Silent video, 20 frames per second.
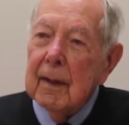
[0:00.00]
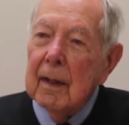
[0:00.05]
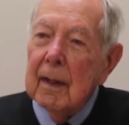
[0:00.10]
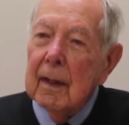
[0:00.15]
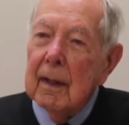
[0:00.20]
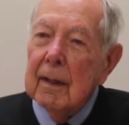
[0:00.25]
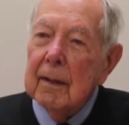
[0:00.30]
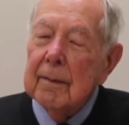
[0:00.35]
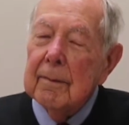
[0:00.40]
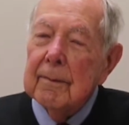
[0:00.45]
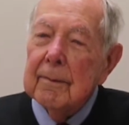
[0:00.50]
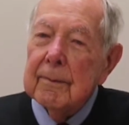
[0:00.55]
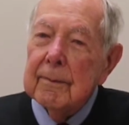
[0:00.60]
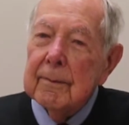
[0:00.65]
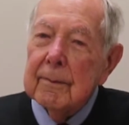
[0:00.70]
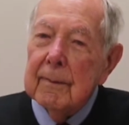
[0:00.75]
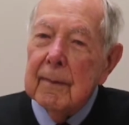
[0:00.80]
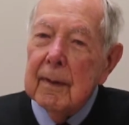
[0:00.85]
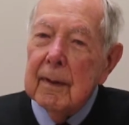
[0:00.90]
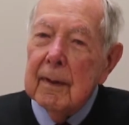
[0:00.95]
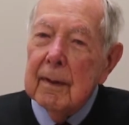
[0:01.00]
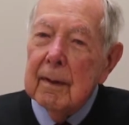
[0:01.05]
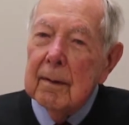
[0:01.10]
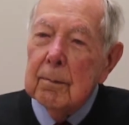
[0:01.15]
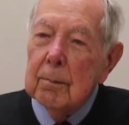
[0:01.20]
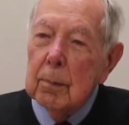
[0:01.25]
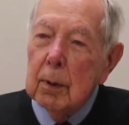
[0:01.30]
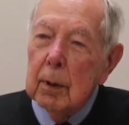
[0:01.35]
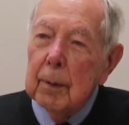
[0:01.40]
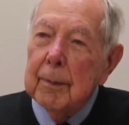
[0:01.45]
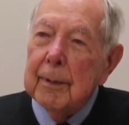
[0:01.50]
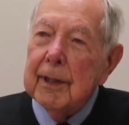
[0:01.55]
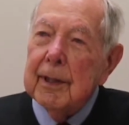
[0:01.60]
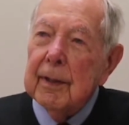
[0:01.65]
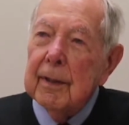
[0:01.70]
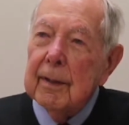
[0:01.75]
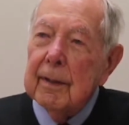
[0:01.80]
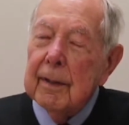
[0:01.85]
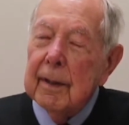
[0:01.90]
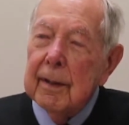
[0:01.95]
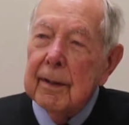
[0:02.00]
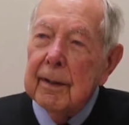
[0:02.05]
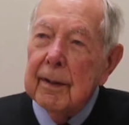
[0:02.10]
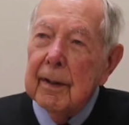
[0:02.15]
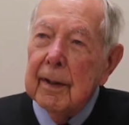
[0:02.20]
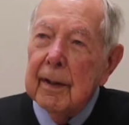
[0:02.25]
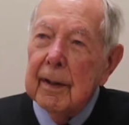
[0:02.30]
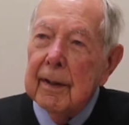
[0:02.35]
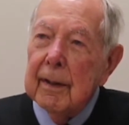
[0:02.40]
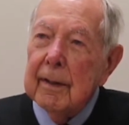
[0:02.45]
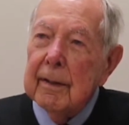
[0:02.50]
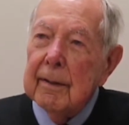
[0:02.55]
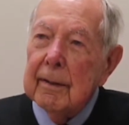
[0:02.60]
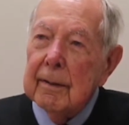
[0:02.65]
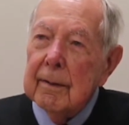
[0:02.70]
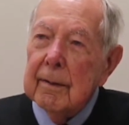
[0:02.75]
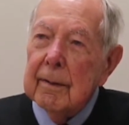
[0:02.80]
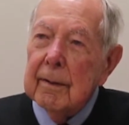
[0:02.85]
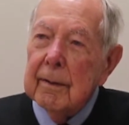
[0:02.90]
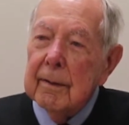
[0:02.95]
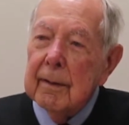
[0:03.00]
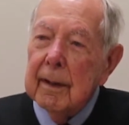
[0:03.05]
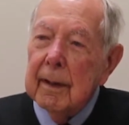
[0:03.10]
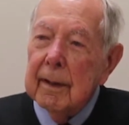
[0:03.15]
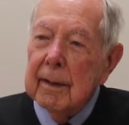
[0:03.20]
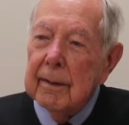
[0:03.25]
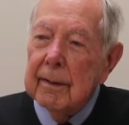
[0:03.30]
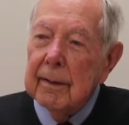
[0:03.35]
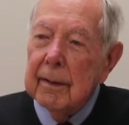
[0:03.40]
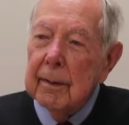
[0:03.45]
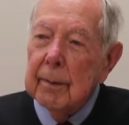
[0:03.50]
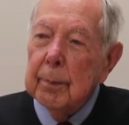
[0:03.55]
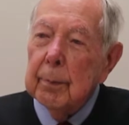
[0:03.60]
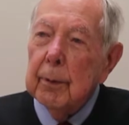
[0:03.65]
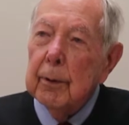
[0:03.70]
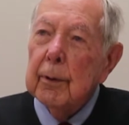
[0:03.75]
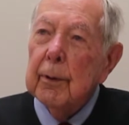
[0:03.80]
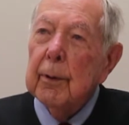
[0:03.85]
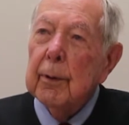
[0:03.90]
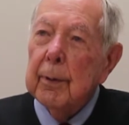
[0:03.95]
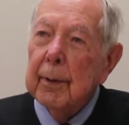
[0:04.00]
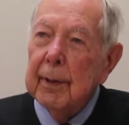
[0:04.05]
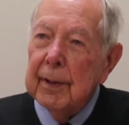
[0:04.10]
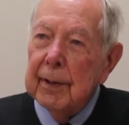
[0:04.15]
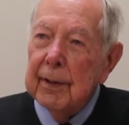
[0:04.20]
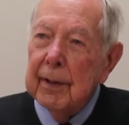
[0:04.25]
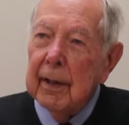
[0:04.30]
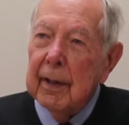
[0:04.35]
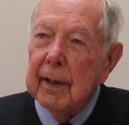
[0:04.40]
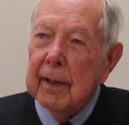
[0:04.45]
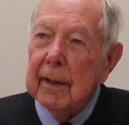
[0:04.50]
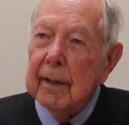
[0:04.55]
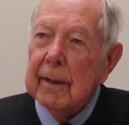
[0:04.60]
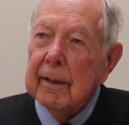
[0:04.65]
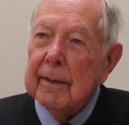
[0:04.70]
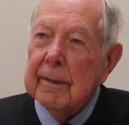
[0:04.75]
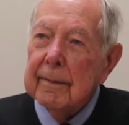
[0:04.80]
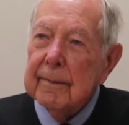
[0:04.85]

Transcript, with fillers: Uh, Bloomington, Indiana, and, and uh, Peru, Indiana.